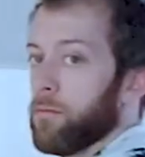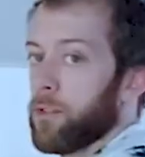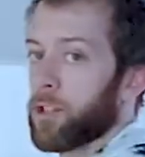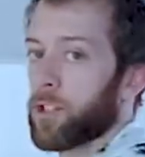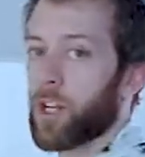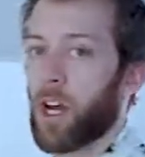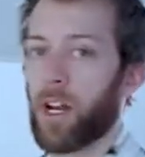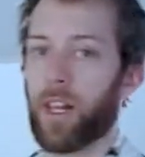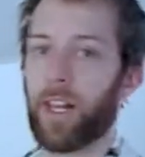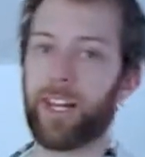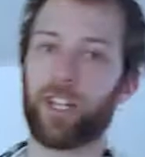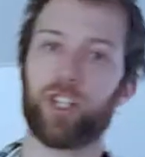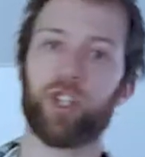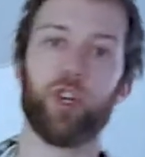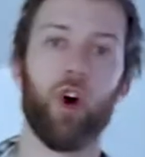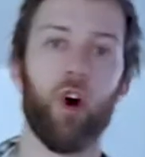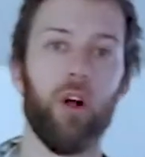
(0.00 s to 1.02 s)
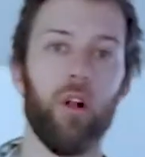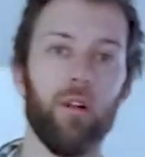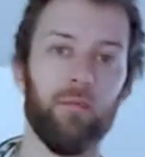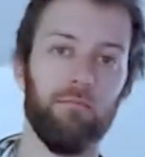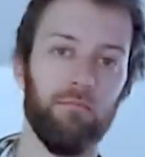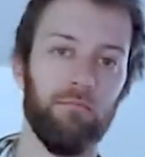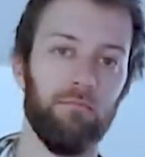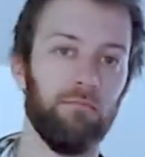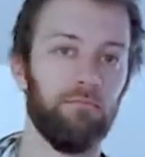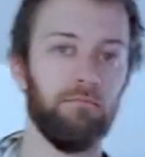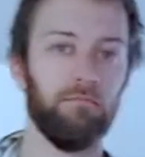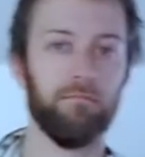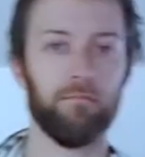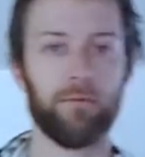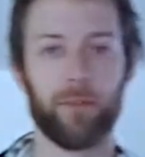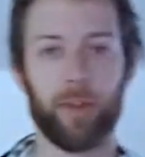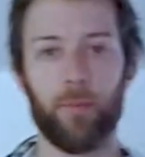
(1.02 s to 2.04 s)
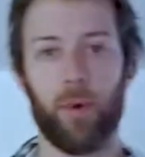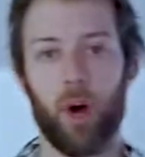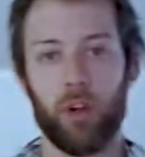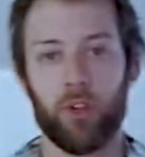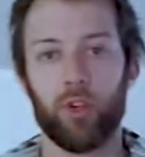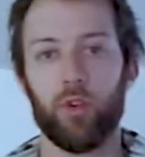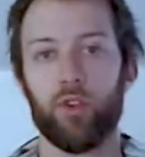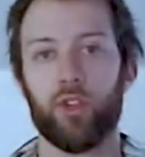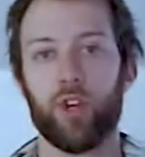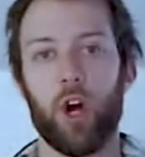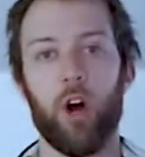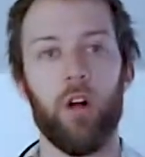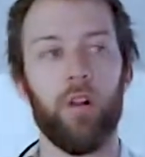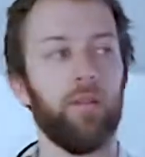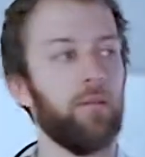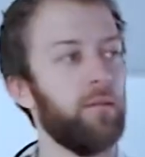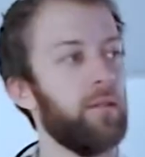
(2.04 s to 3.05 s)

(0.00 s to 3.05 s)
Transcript: It's kind of like a shawl, the poncho shawl.